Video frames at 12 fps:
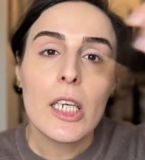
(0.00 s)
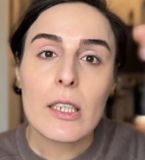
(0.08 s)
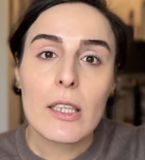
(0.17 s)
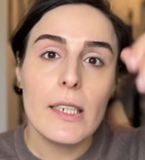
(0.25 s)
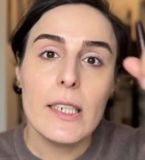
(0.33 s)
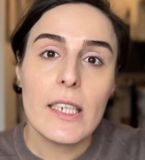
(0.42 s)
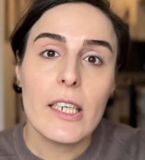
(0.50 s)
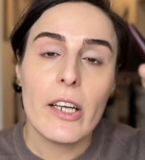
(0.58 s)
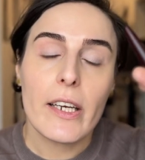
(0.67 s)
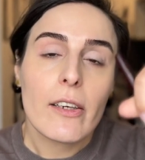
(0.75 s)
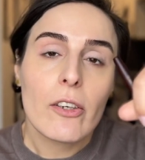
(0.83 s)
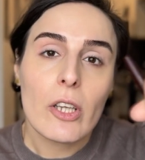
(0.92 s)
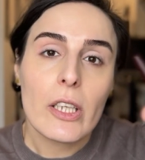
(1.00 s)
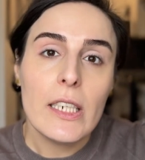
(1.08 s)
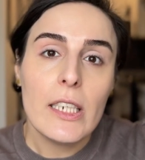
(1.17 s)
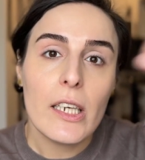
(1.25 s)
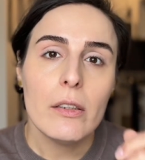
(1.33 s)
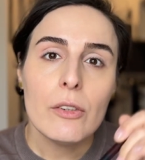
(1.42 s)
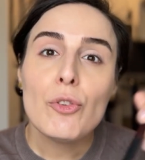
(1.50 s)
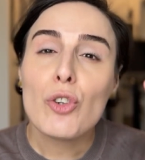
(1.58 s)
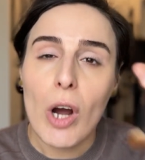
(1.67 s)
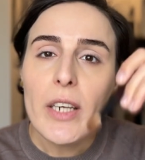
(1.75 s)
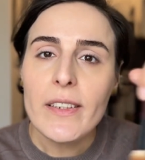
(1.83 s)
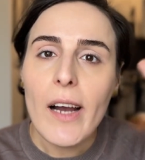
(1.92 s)
clean it on a clean
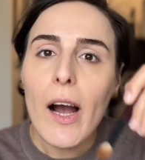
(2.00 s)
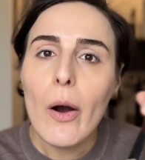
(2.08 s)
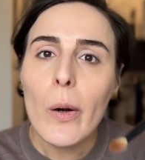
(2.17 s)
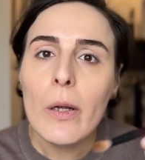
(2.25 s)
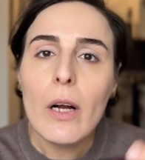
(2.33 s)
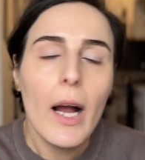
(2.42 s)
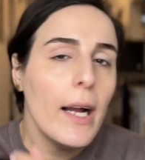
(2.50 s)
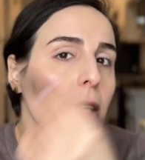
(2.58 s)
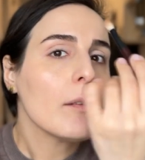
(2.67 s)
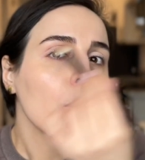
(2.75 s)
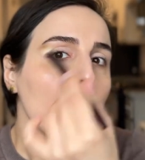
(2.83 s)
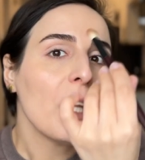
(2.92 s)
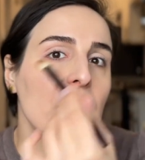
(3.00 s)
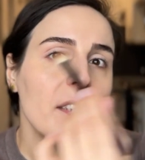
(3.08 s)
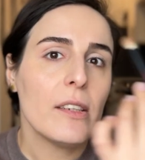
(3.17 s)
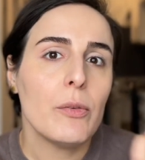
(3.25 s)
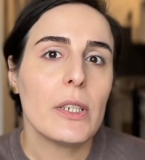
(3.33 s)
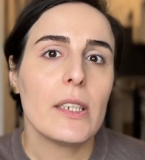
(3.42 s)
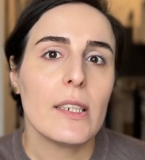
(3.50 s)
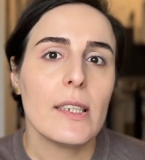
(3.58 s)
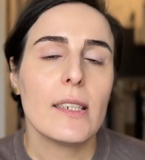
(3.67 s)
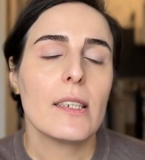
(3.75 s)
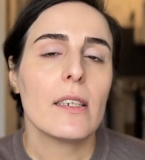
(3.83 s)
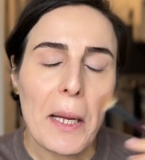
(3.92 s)
dry towel and blend it with this.